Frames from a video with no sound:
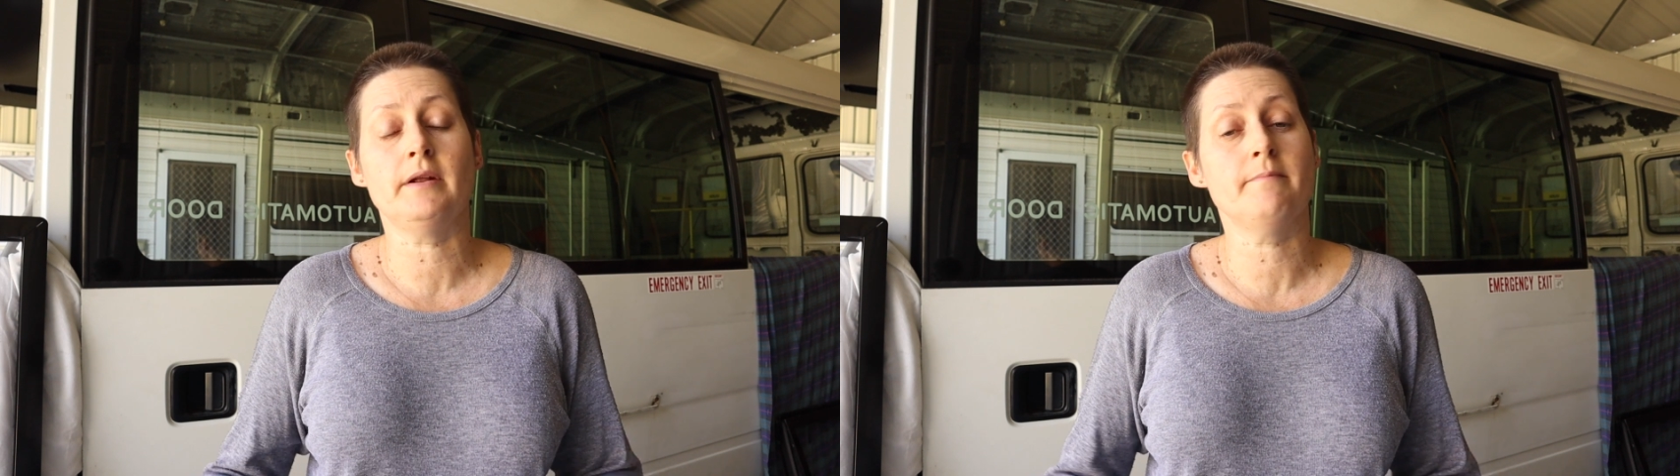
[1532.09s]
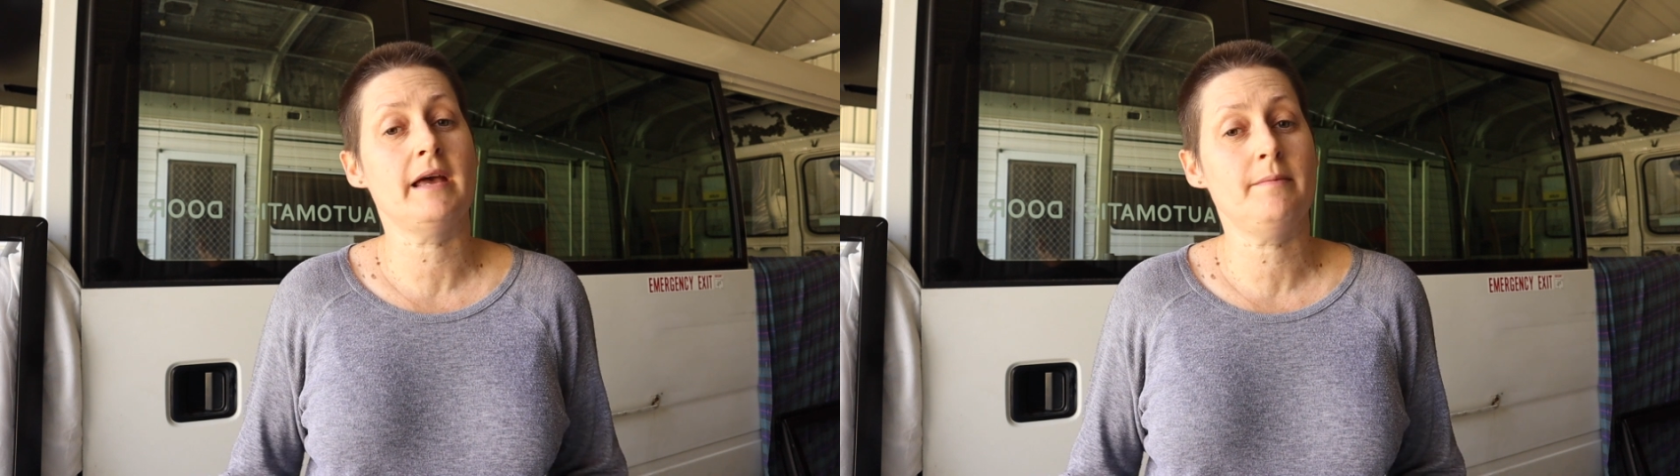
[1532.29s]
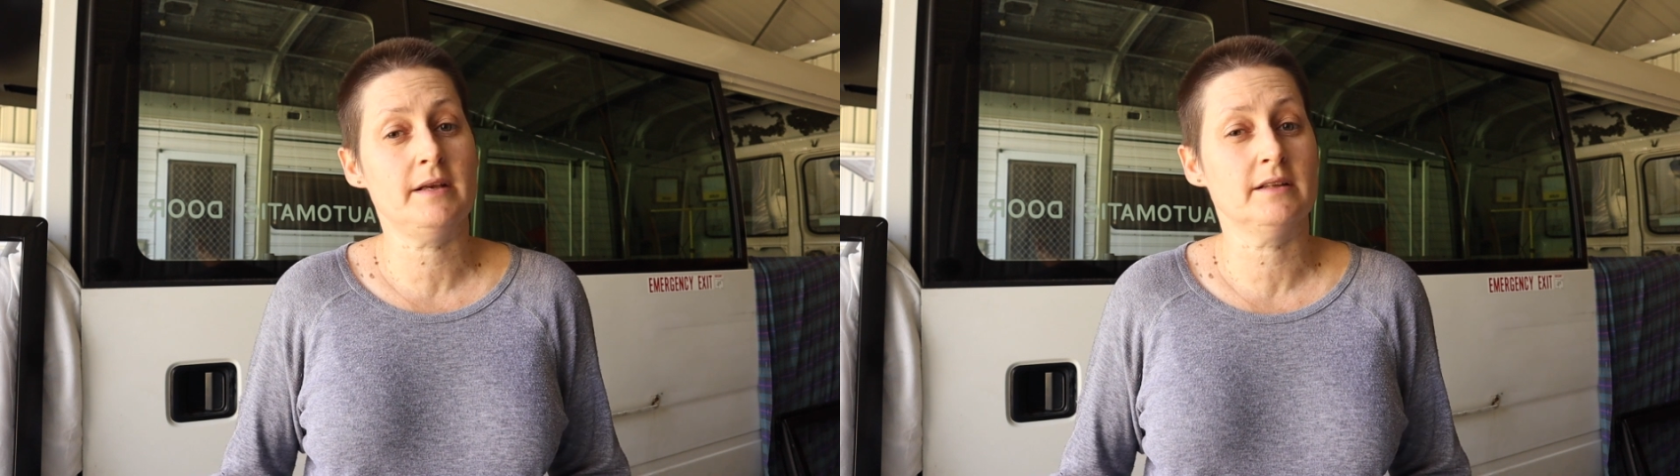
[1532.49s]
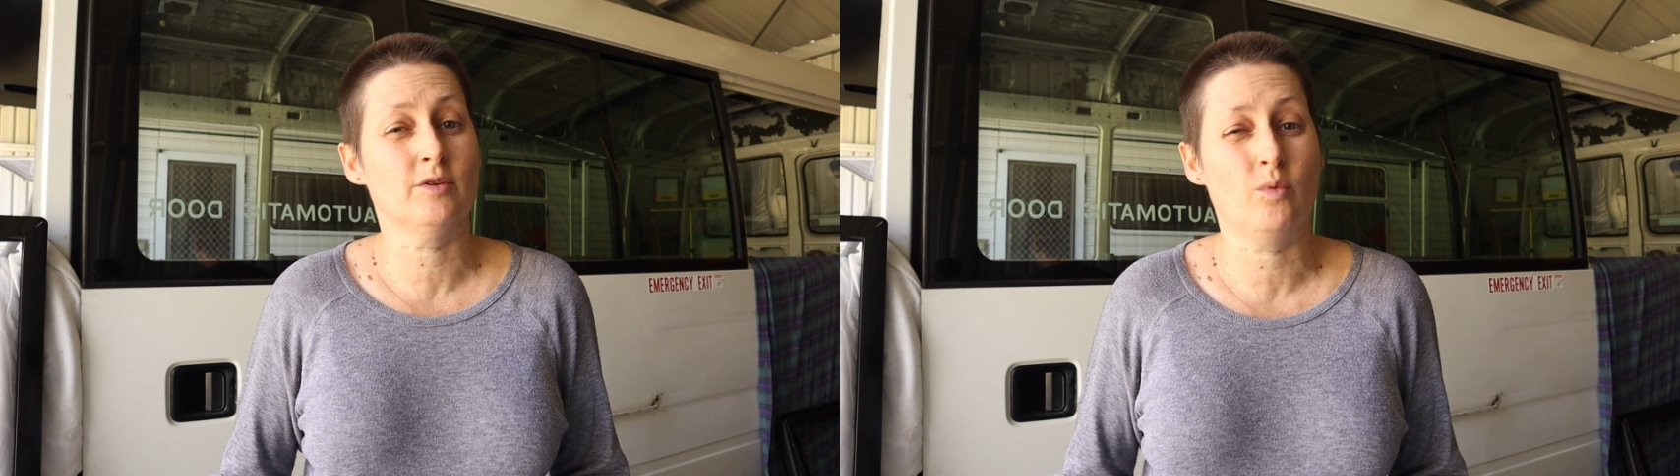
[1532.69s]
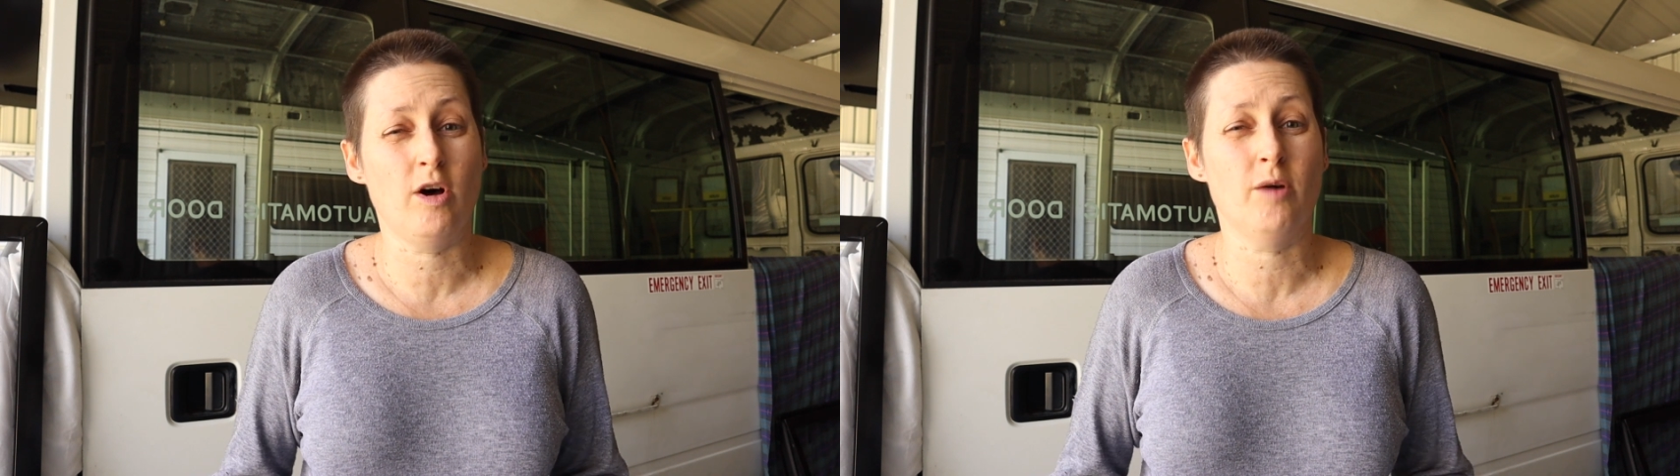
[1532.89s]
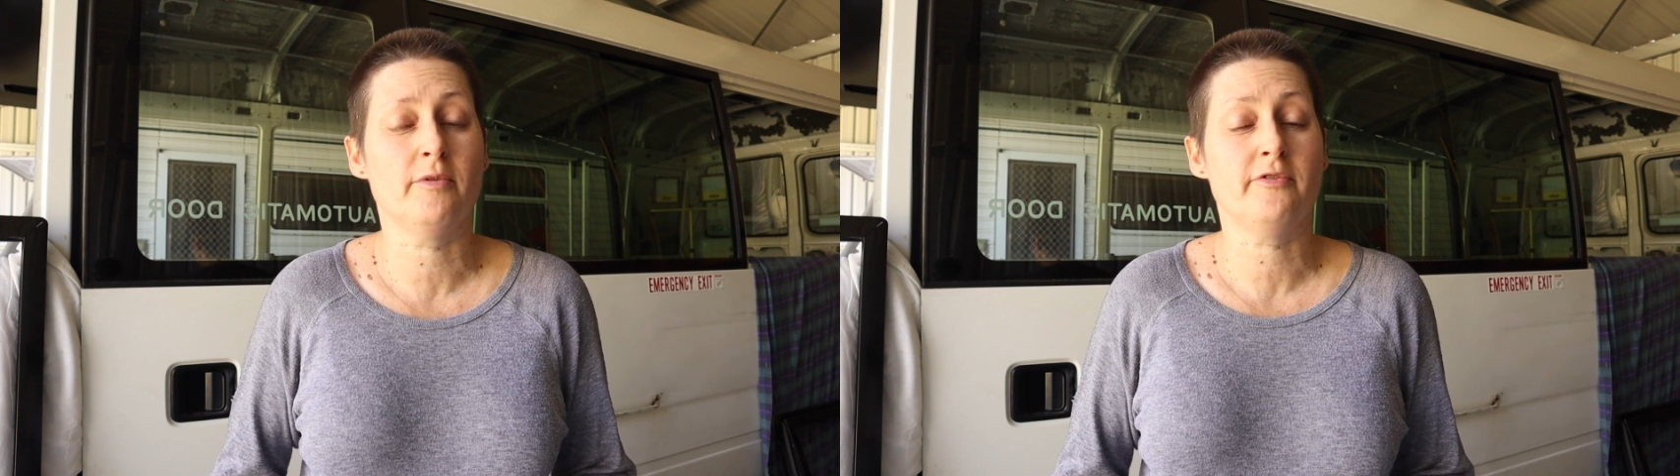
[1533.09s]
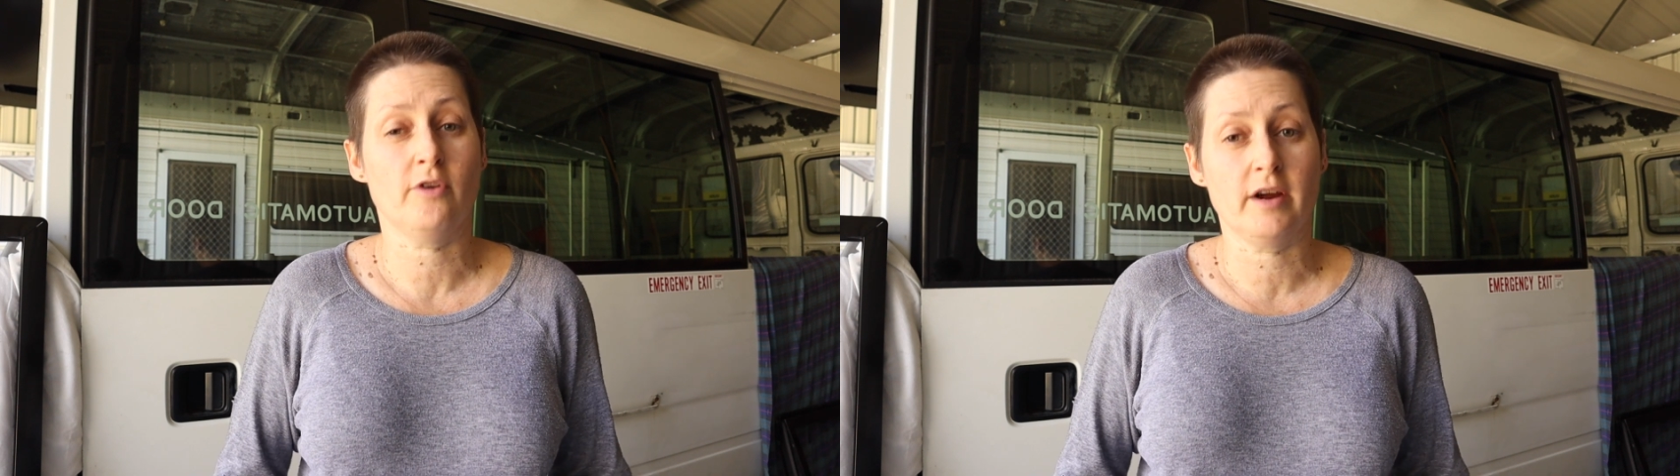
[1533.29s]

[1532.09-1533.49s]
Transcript: but it may be a little while before